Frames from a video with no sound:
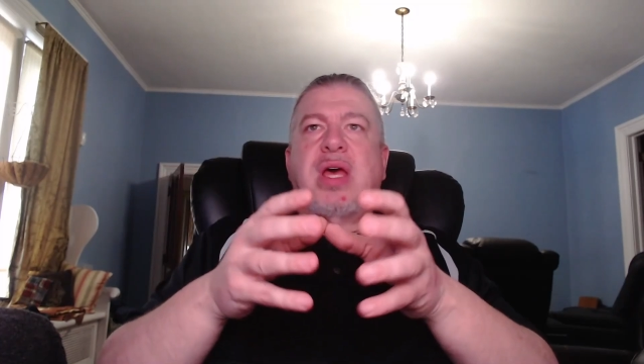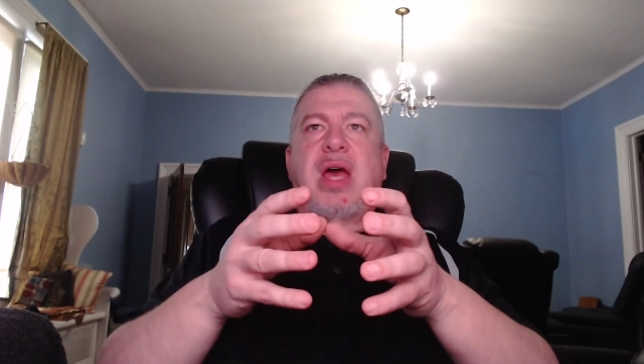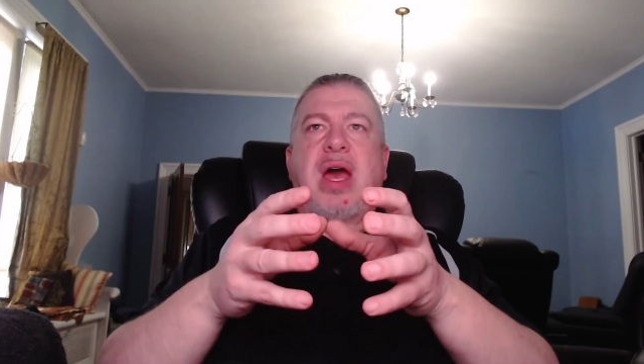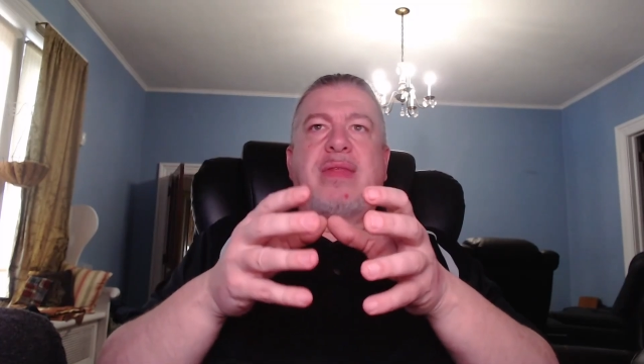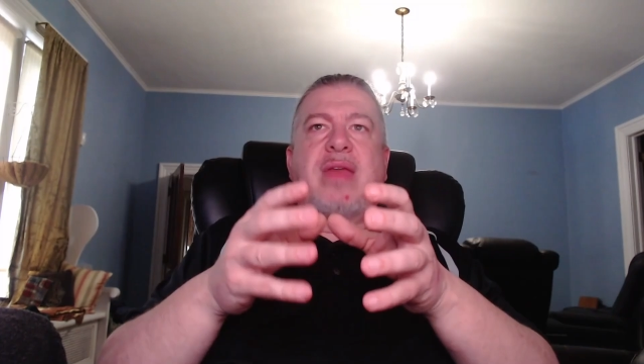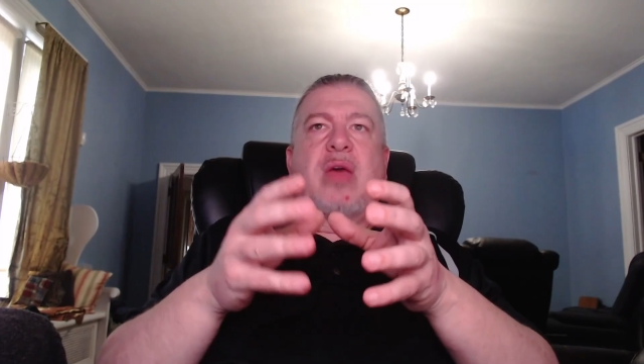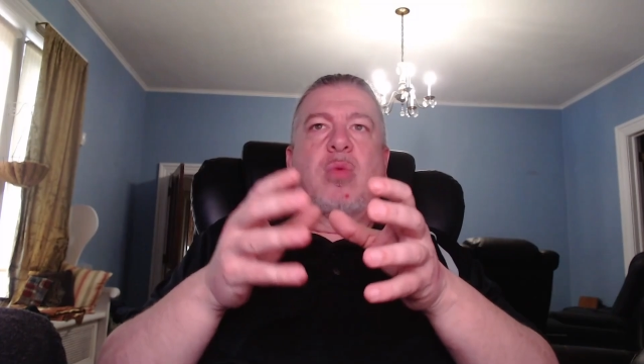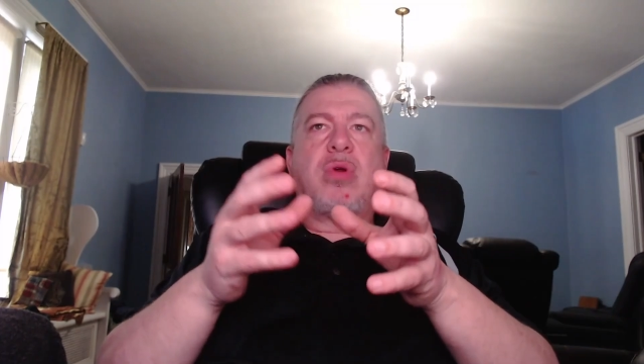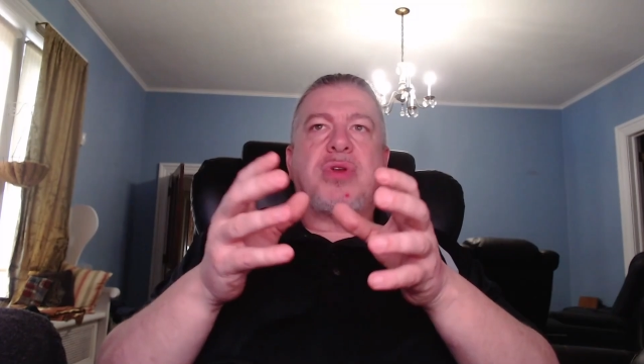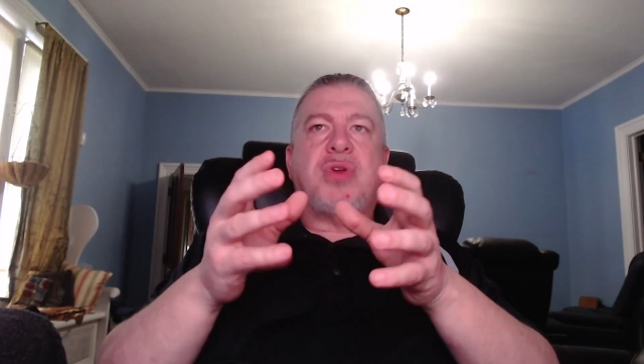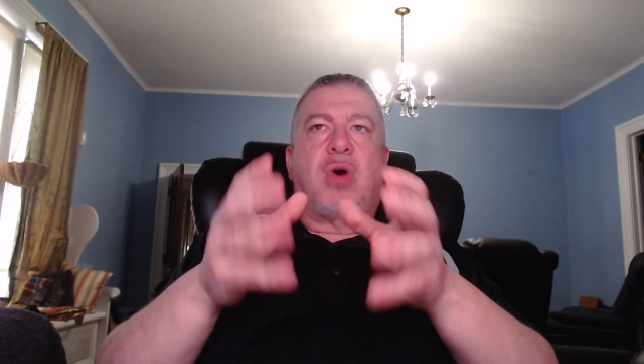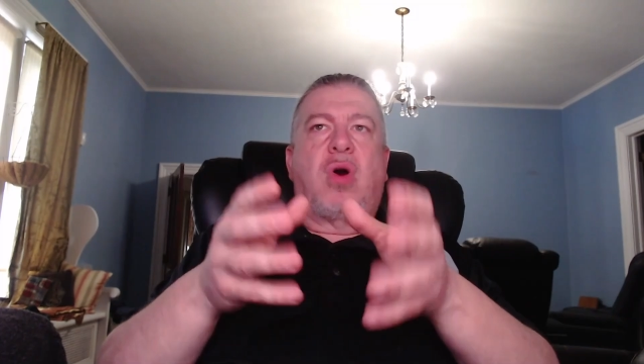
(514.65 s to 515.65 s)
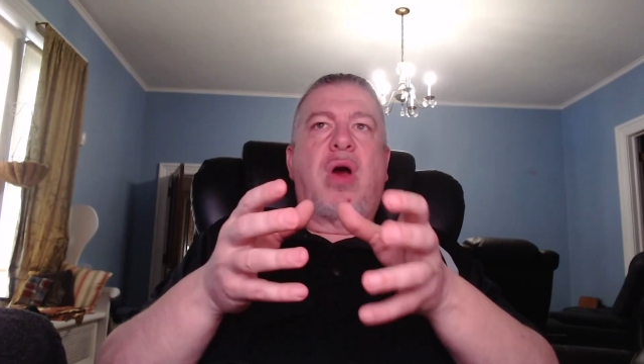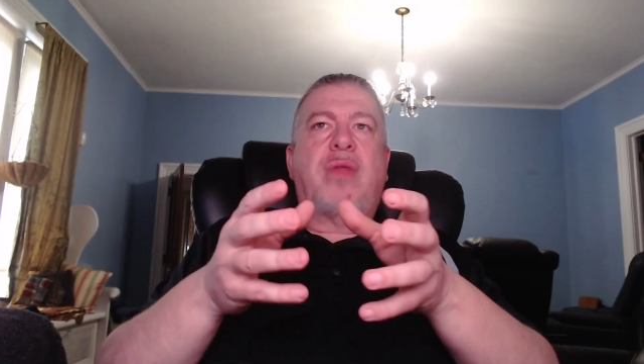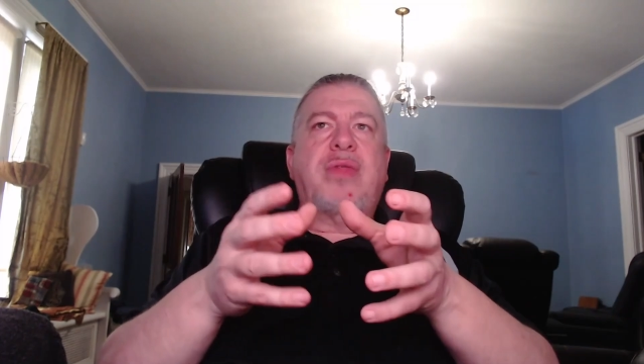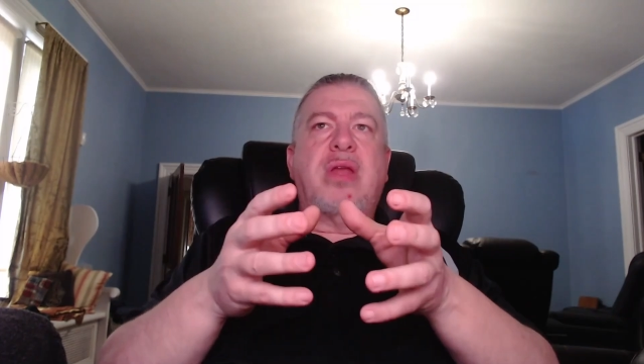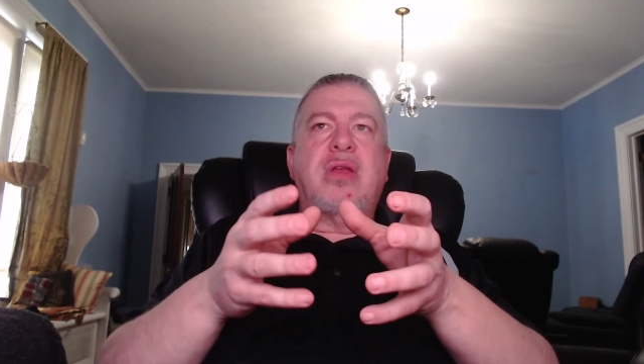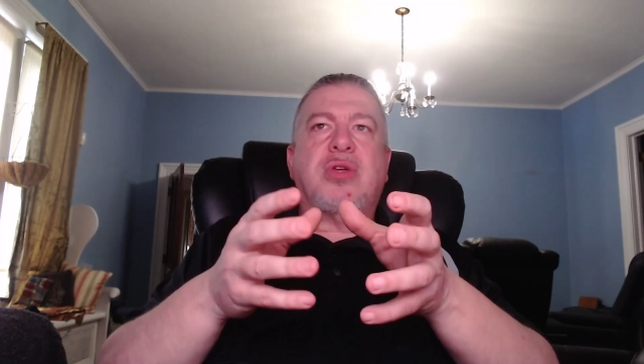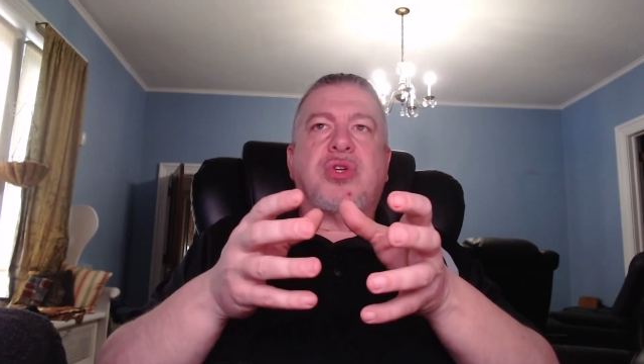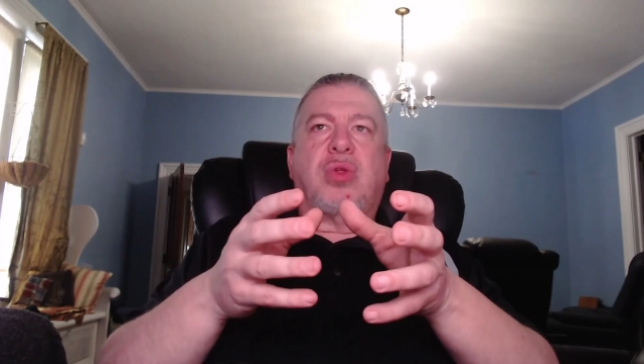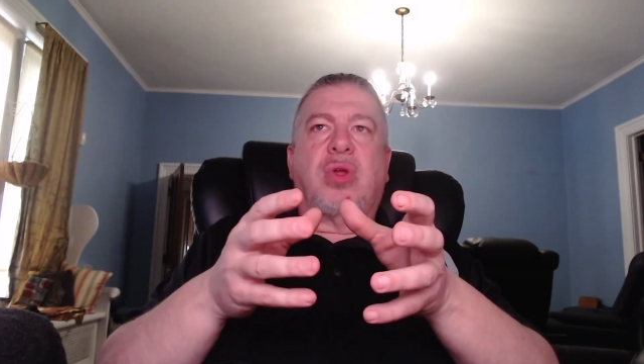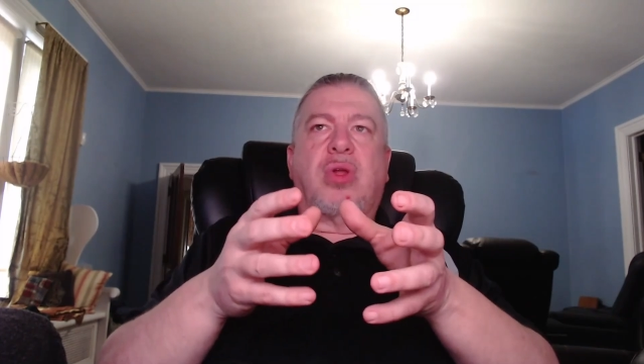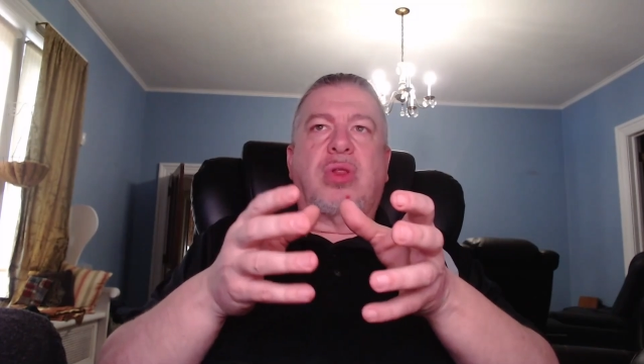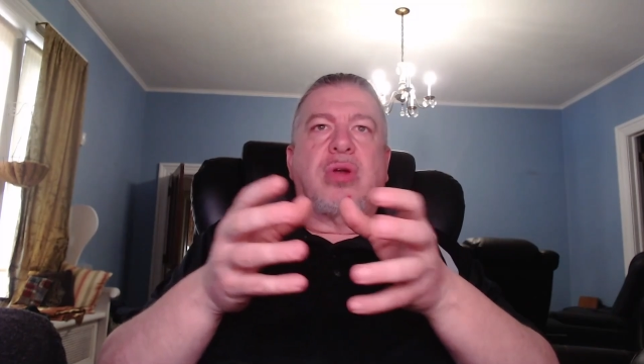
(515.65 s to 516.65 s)
and they weren't on the initial
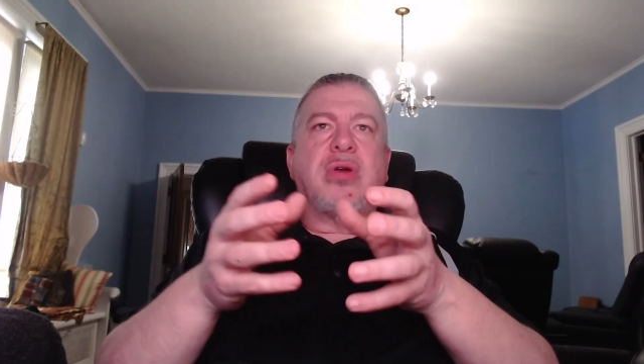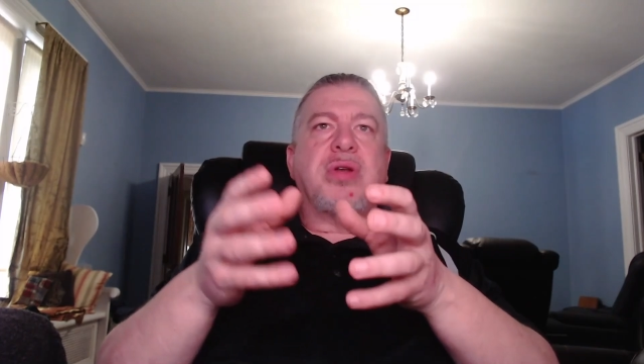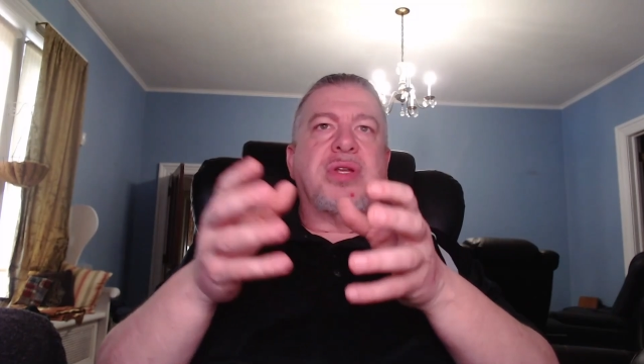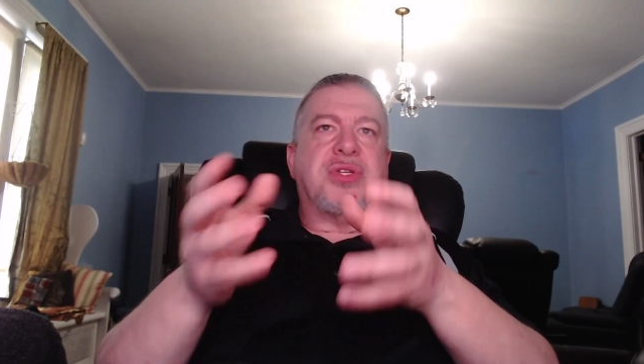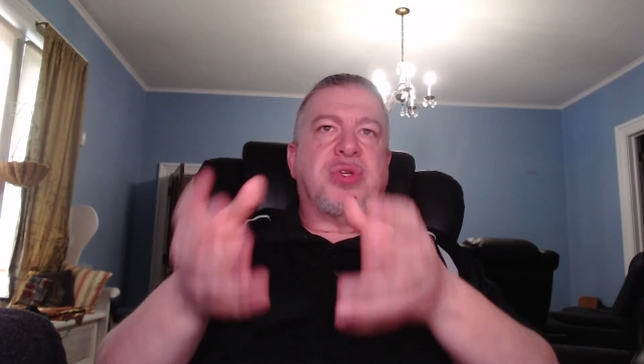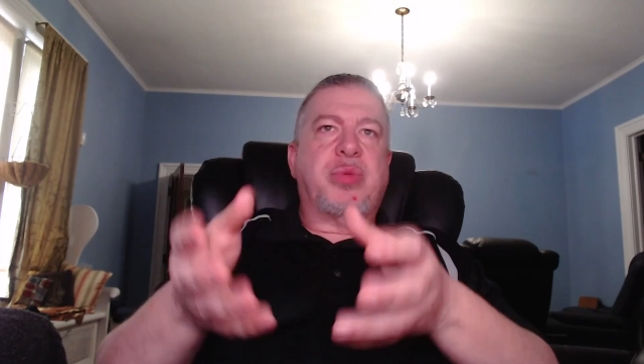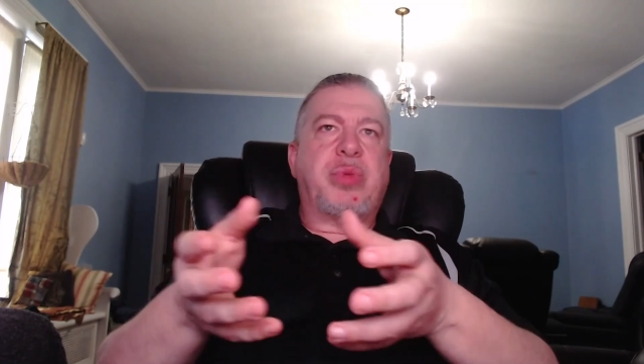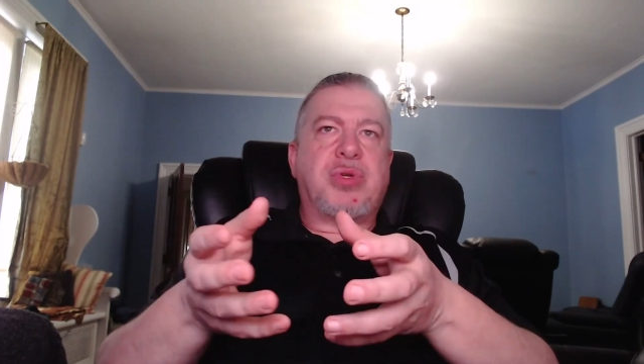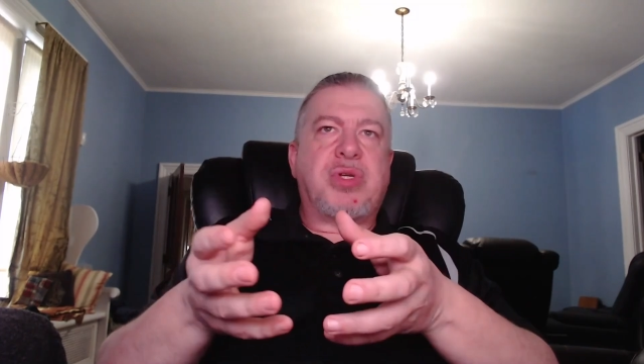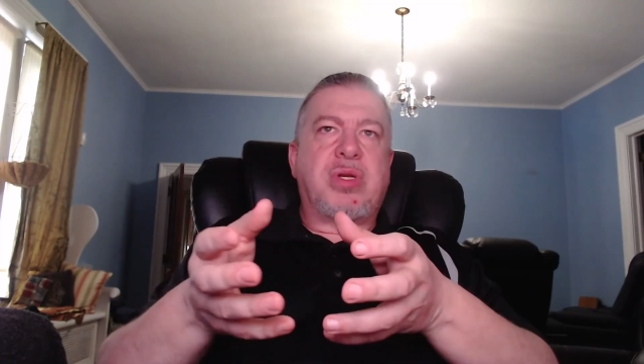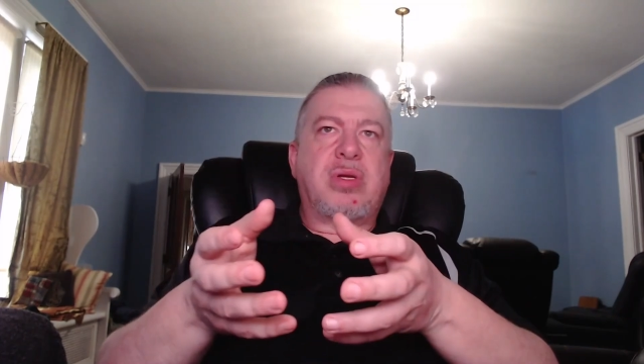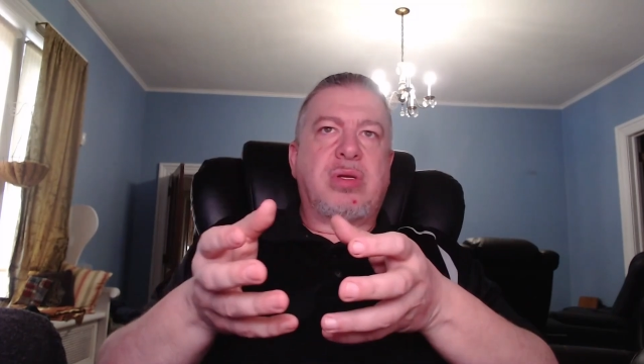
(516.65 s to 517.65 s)
alert distribution.